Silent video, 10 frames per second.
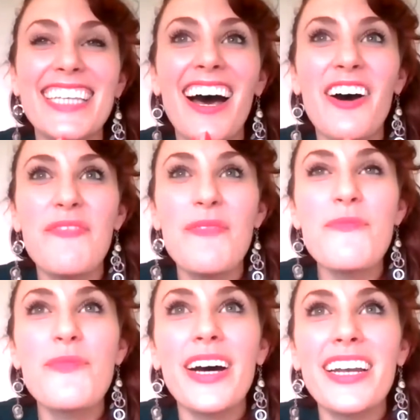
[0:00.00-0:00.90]
Um,
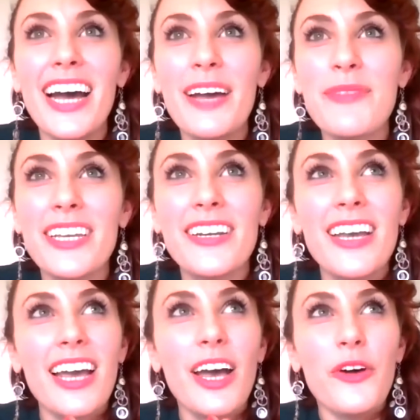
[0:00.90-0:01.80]
but I mean,
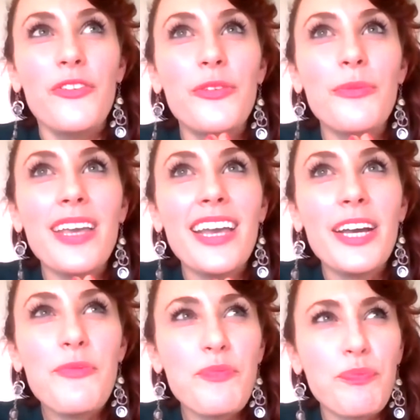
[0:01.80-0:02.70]
for
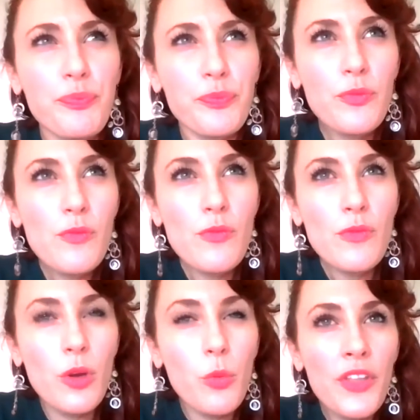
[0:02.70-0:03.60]
me,
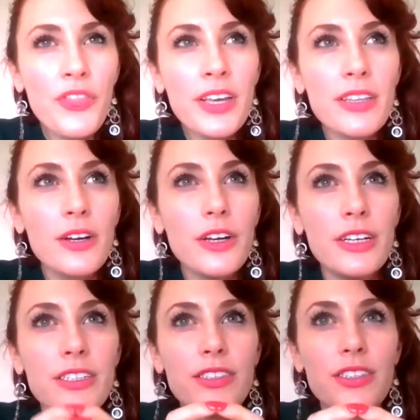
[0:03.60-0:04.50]
one thing that
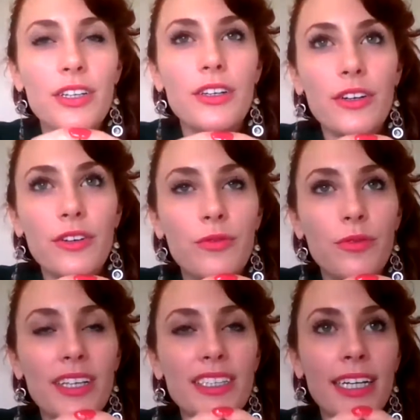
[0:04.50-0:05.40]
is
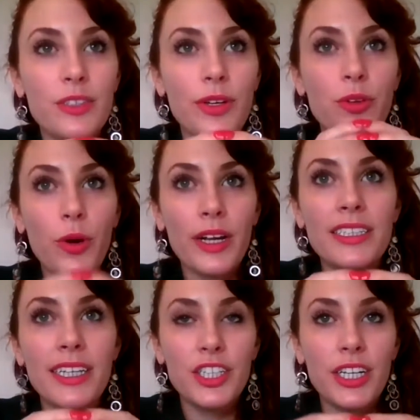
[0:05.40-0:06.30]
resonates about the
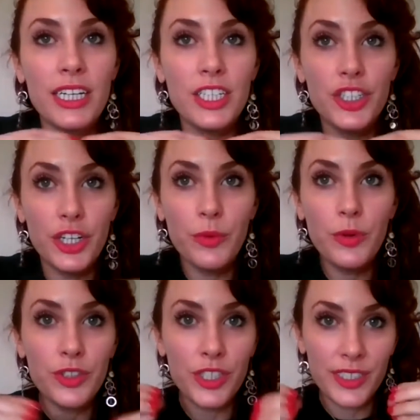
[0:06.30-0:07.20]
organization in
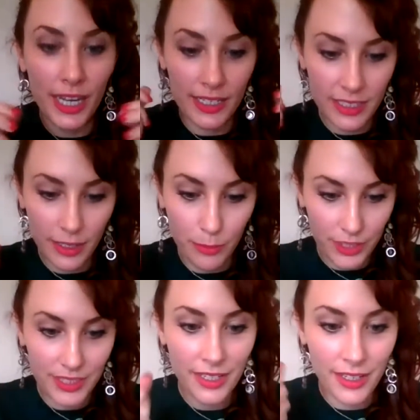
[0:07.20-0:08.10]
general, just as a
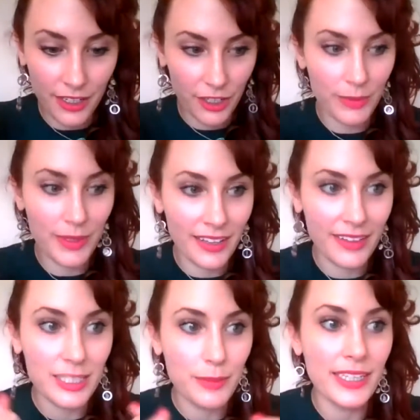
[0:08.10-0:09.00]
person, a human in
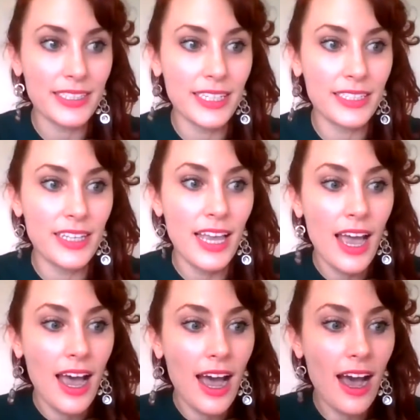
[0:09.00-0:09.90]
this place, is
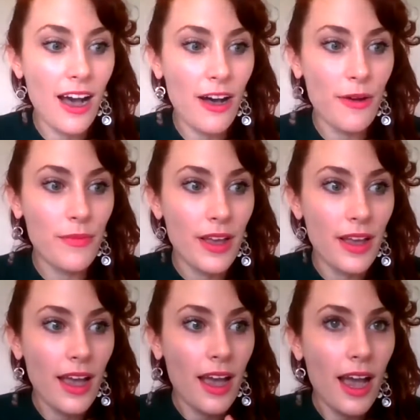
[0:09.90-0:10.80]
um,
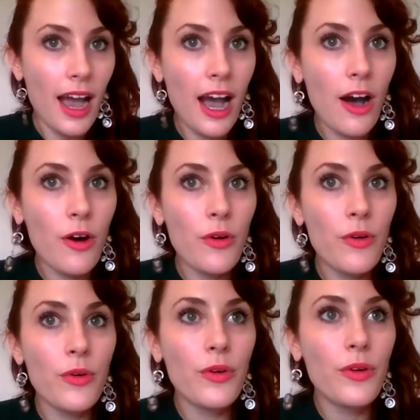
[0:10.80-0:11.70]

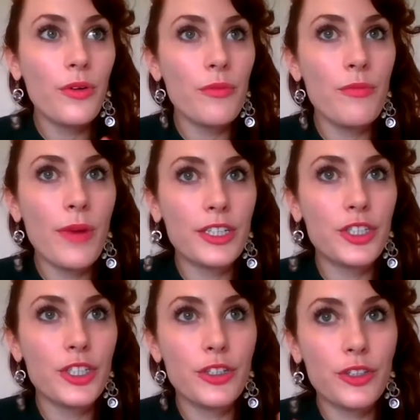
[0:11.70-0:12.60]
how much
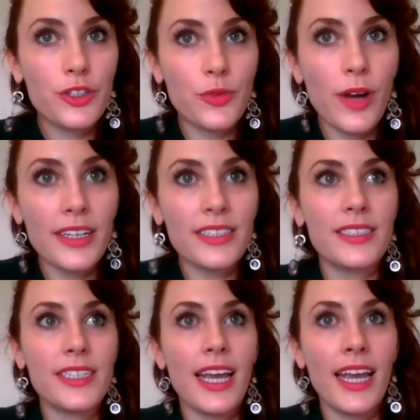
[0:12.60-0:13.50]
trust
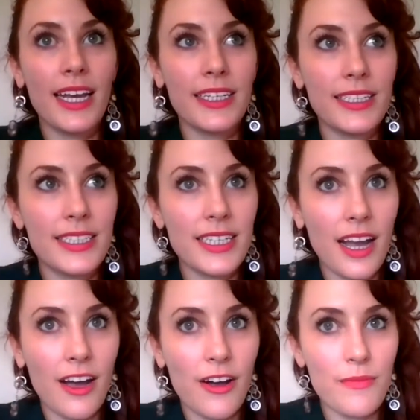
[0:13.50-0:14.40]
and
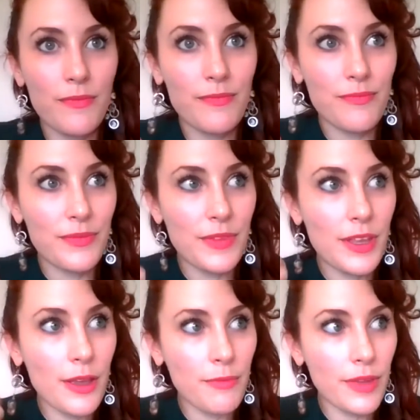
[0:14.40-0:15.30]
um,
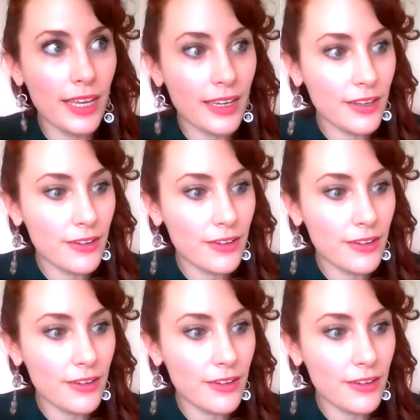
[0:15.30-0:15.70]
like